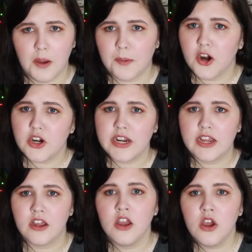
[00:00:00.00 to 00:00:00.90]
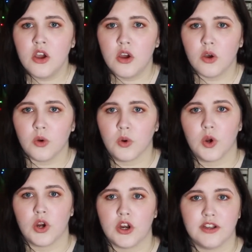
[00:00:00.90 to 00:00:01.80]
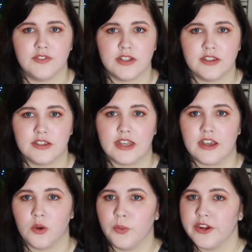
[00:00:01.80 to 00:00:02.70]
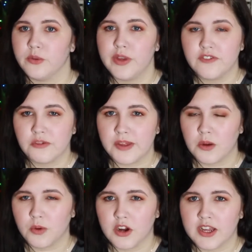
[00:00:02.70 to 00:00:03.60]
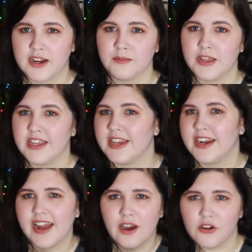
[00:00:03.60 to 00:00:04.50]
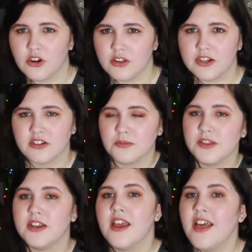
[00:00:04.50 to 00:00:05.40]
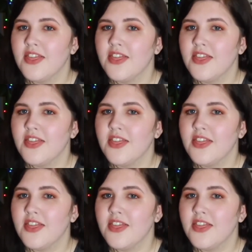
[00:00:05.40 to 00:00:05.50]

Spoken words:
party, or if it's like a weird week for me at work and I'm like getting out early or something.